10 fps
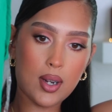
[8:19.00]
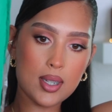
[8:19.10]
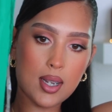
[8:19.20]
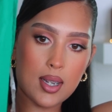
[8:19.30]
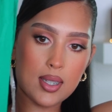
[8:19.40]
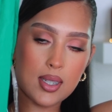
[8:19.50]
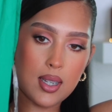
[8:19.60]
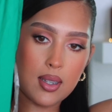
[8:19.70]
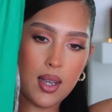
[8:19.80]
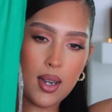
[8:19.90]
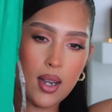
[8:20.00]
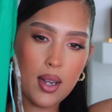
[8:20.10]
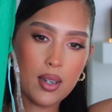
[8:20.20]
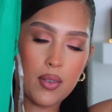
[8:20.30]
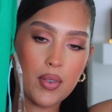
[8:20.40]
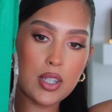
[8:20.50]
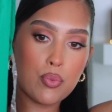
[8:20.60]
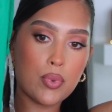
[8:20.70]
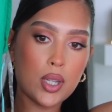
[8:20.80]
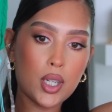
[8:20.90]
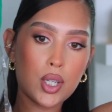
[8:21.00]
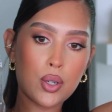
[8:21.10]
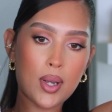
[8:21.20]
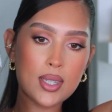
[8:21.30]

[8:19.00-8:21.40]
You guys kind of see it? Yeah, kind of. It's really cute.